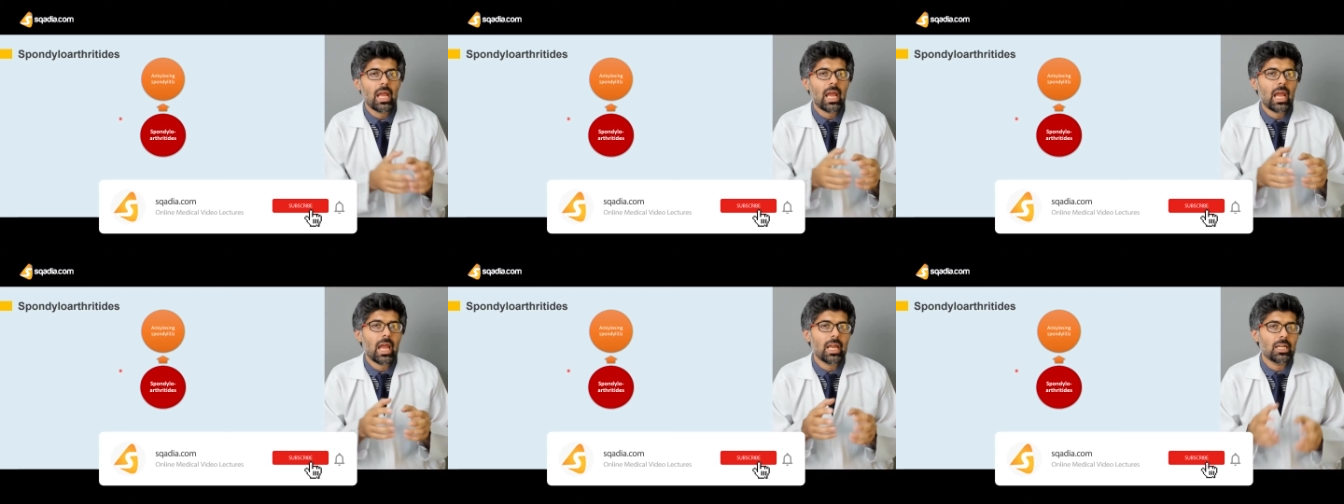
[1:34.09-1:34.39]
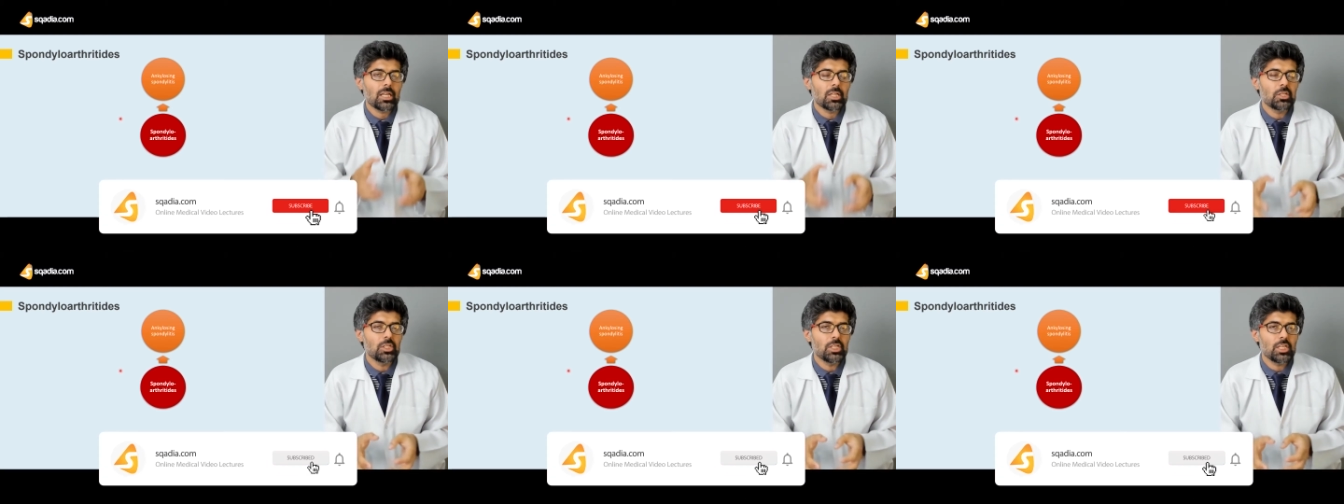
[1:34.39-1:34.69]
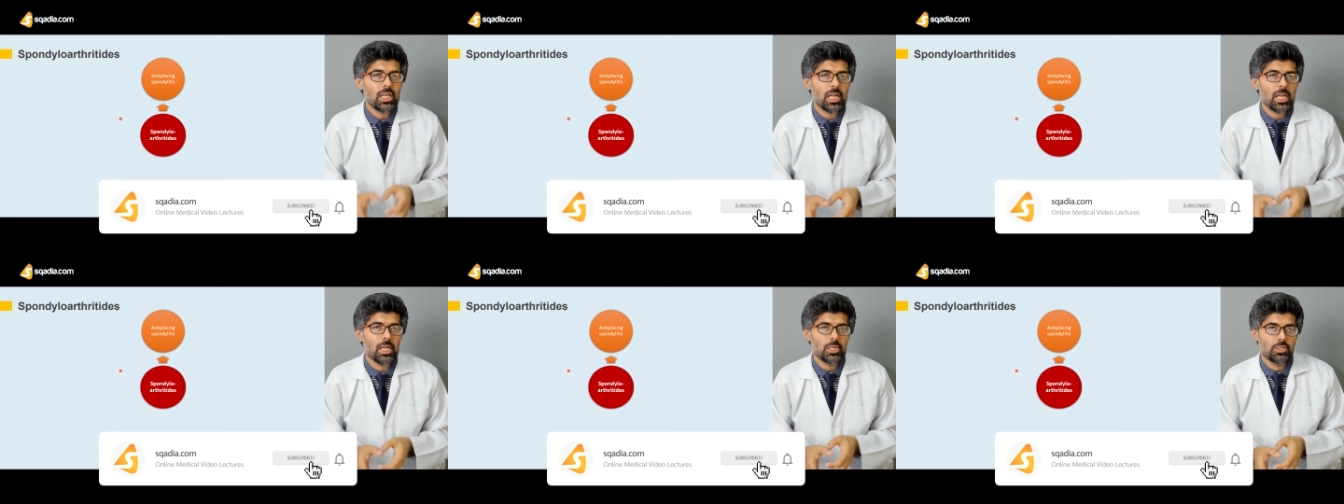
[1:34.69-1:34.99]
and in the
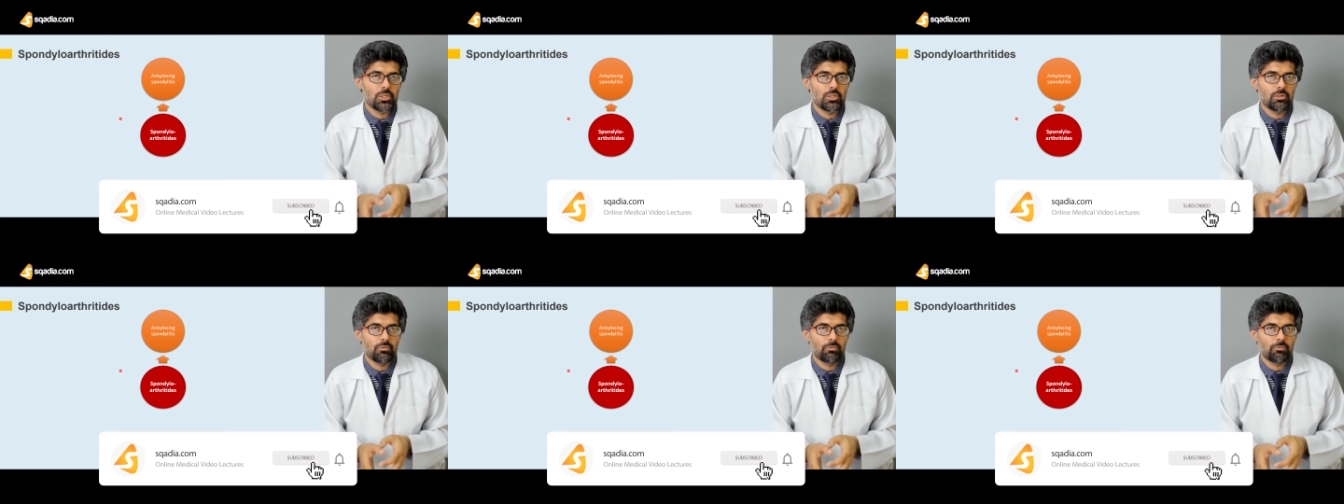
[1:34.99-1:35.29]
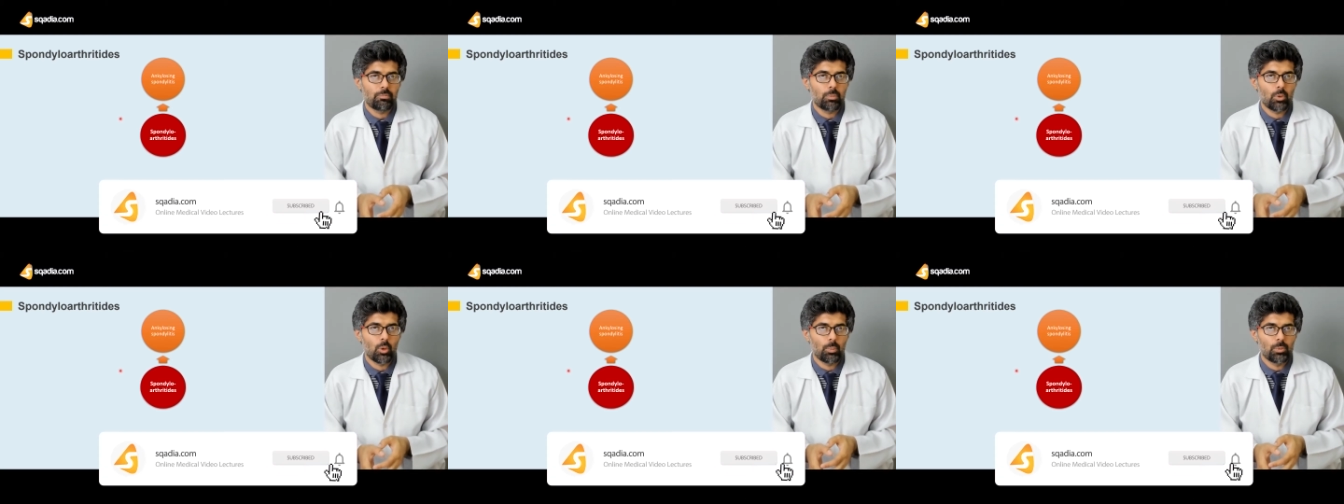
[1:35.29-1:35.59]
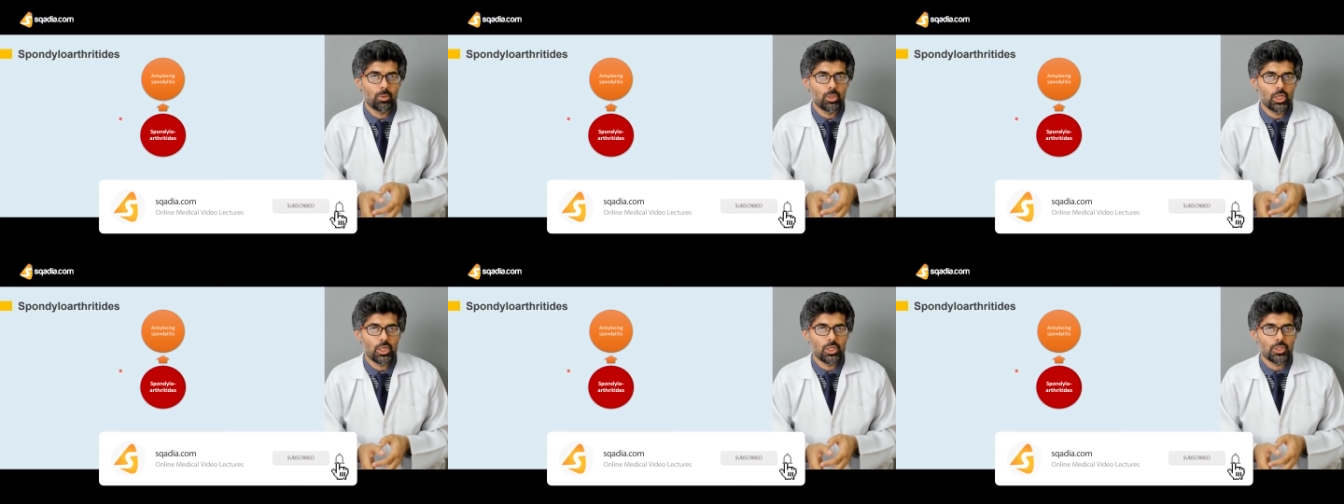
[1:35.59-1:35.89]
Asian
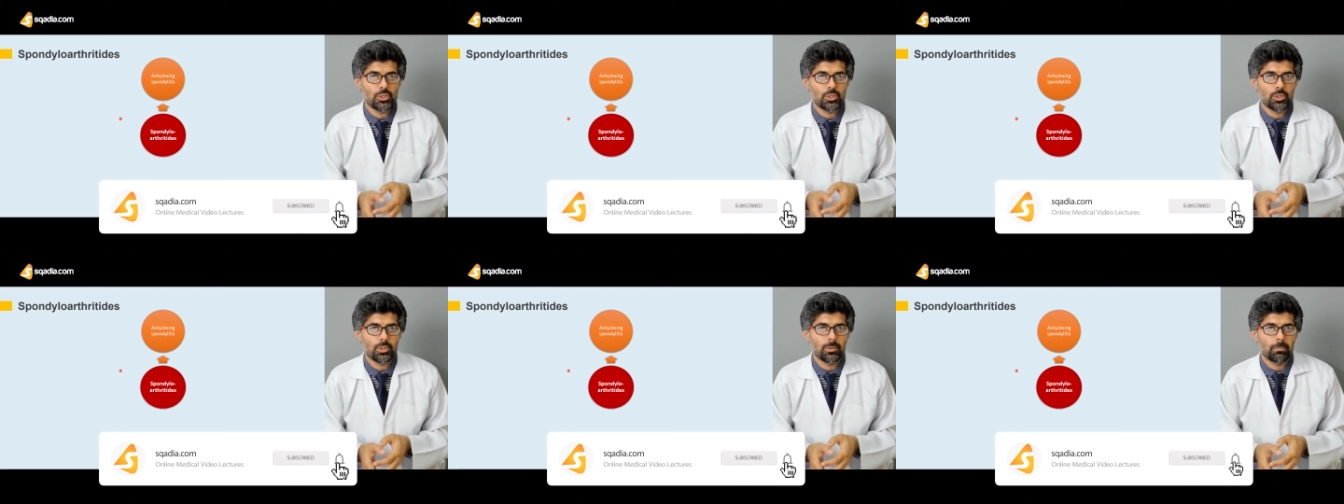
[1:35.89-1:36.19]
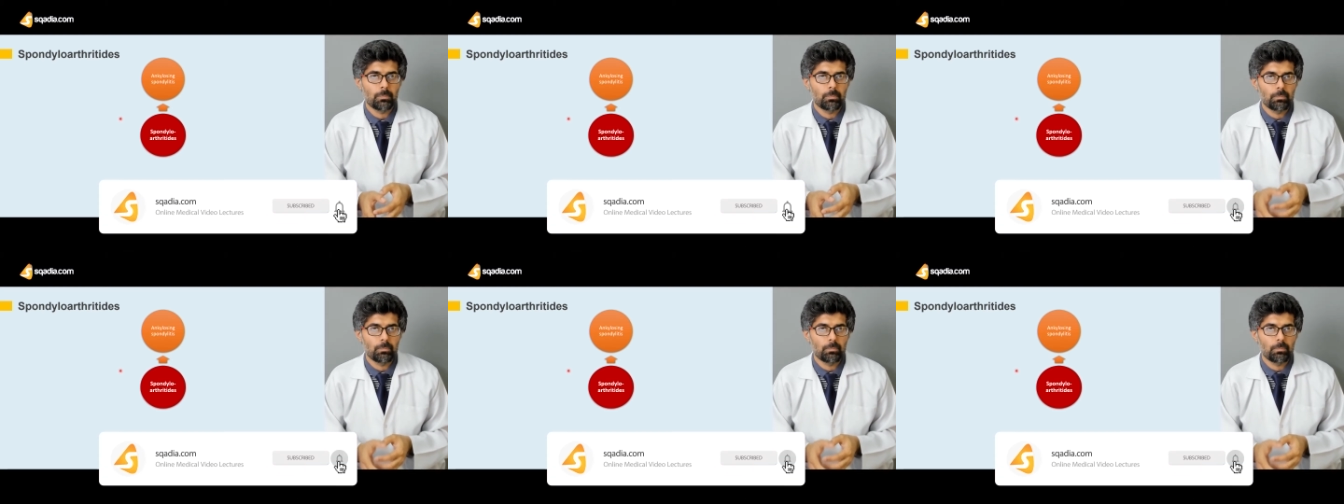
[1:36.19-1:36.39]
population.